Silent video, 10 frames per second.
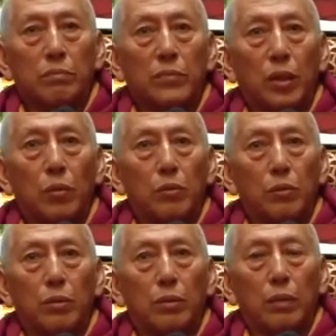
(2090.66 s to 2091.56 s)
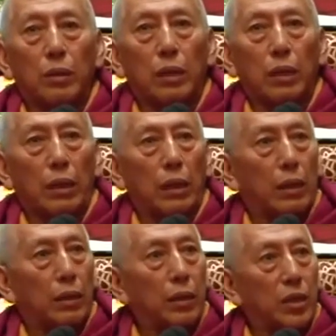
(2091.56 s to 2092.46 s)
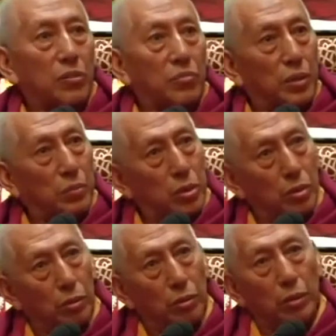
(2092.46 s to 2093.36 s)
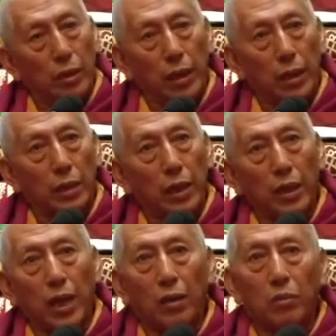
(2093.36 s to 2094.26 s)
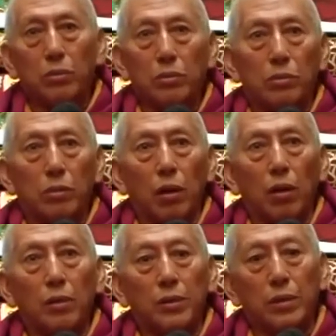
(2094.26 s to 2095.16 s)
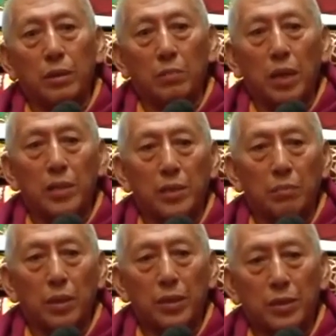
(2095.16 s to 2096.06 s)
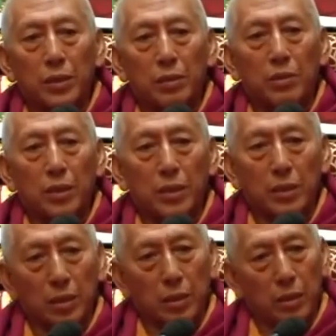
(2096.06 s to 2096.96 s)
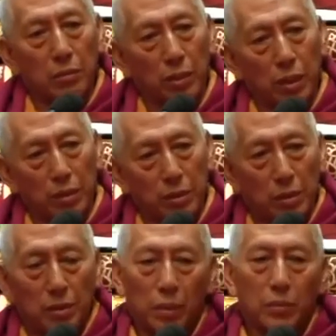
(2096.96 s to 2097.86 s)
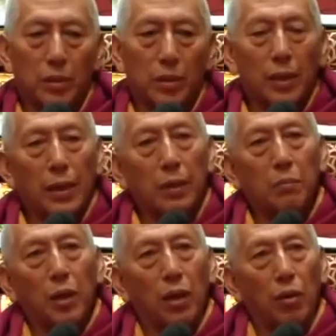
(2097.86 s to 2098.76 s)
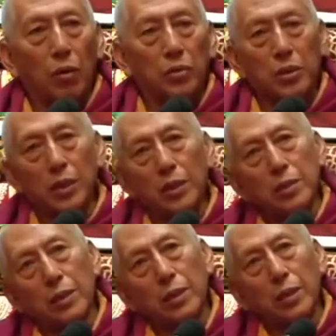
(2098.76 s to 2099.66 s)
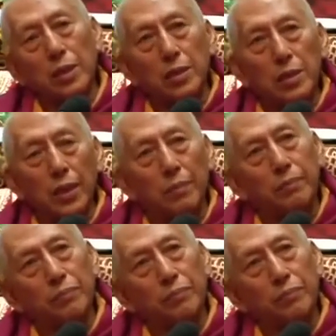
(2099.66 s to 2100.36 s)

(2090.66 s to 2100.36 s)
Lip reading: new information, and then I looked to all the multi-party democratic systems, my host country, India.